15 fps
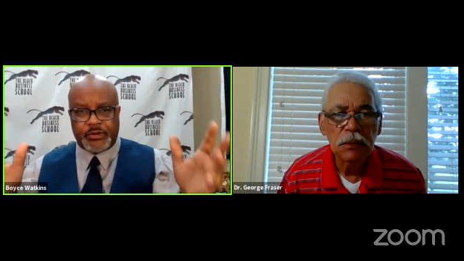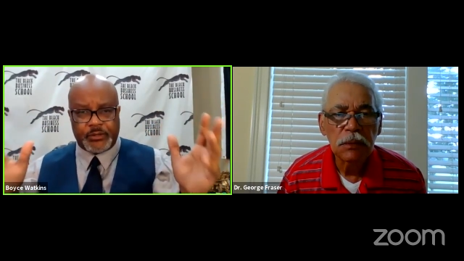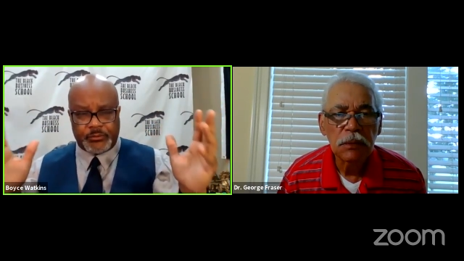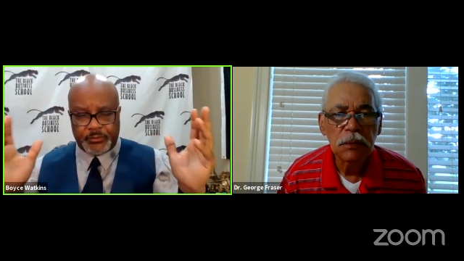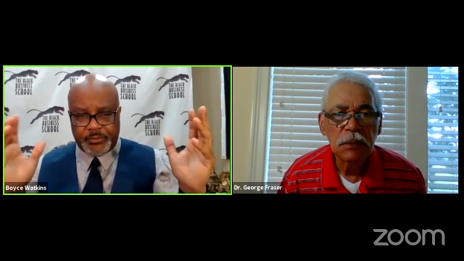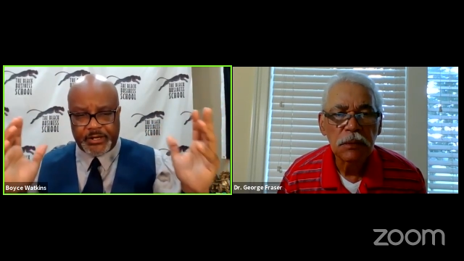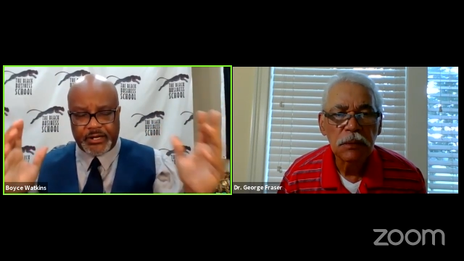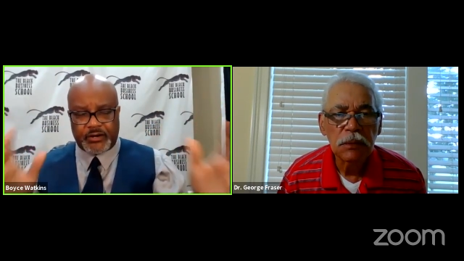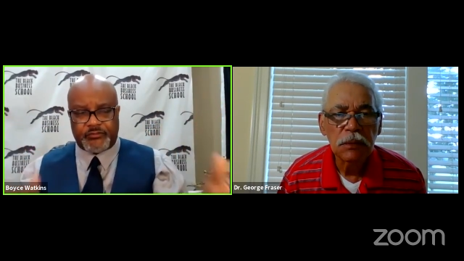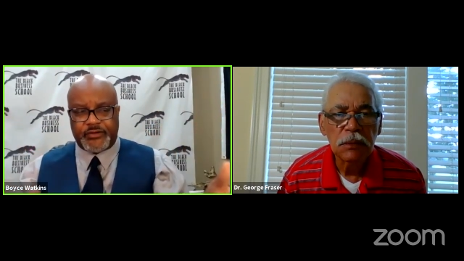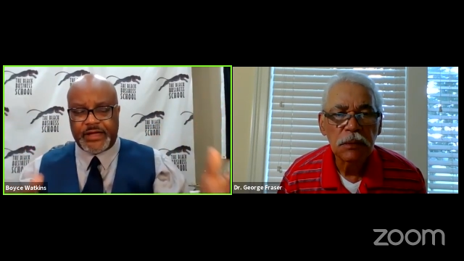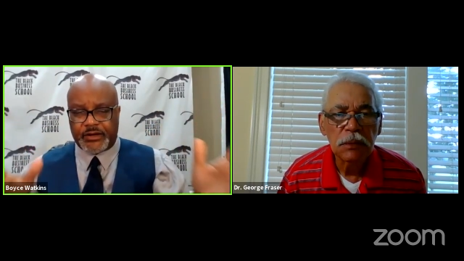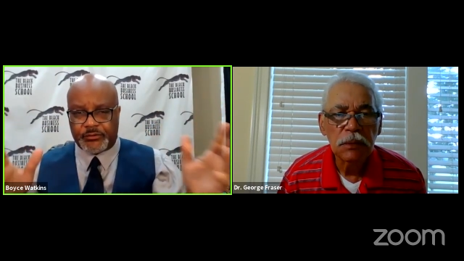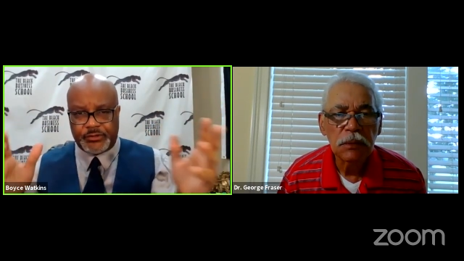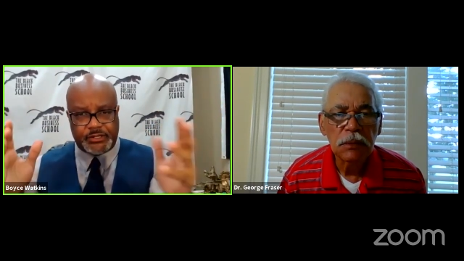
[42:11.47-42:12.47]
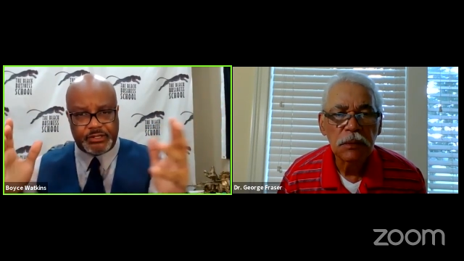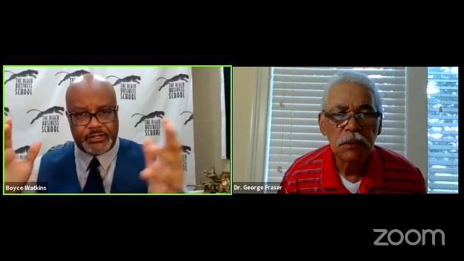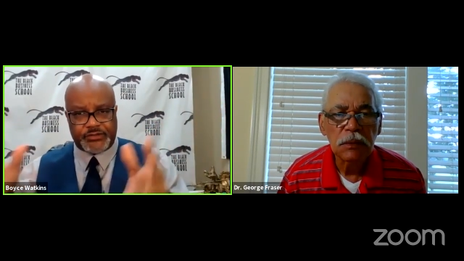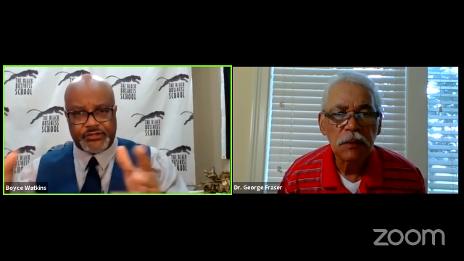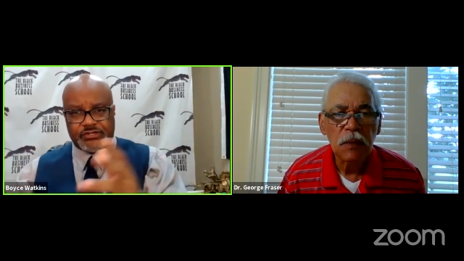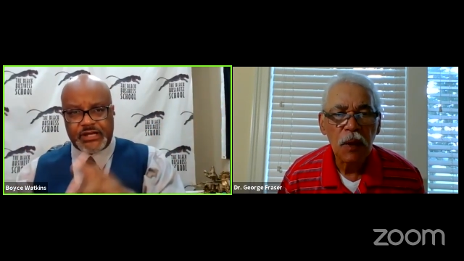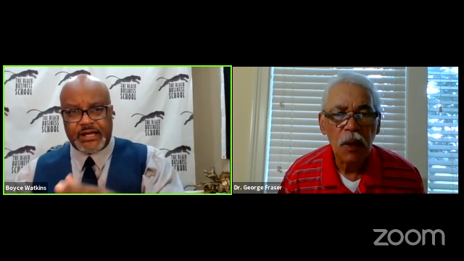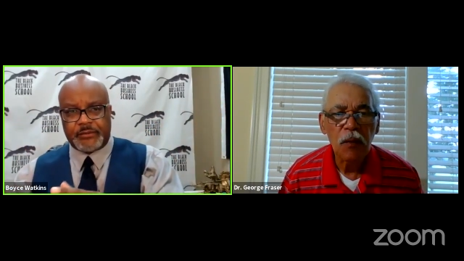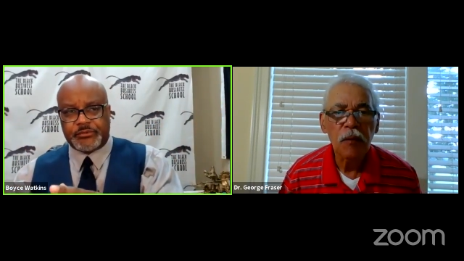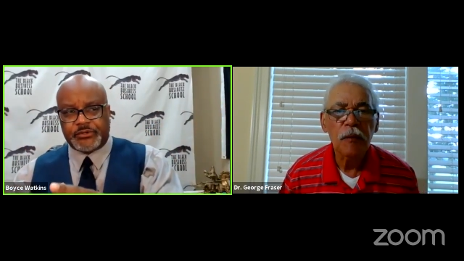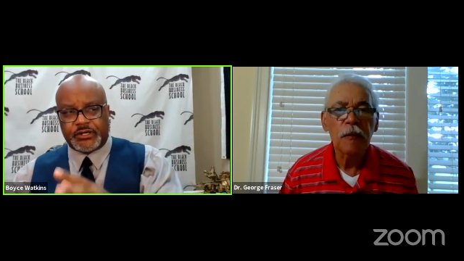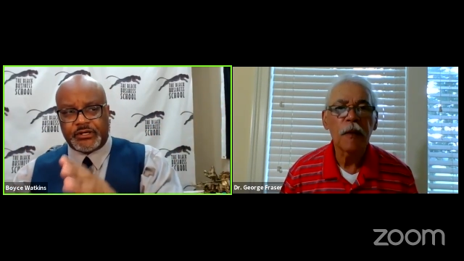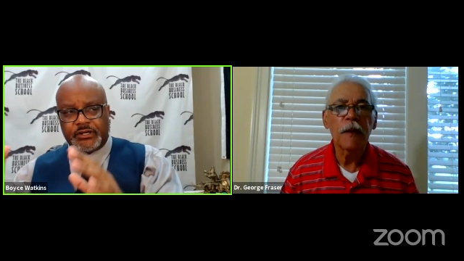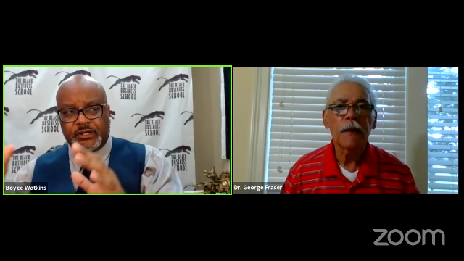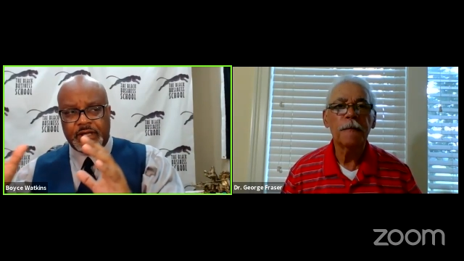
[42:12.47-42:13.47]
Speaker 1: We're able to pay our faculty and get the job
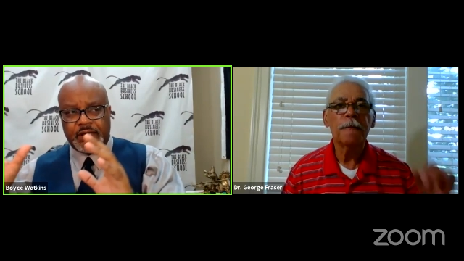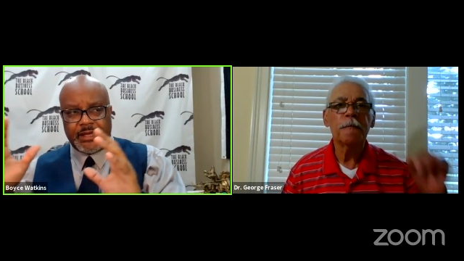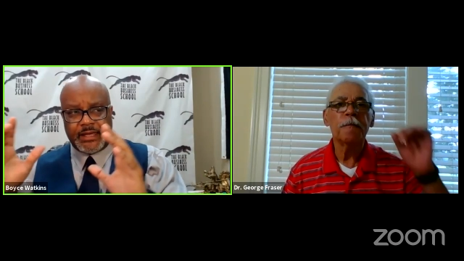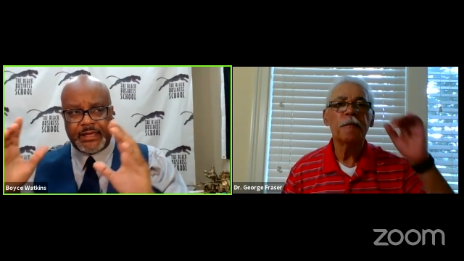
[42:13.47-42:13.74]
done.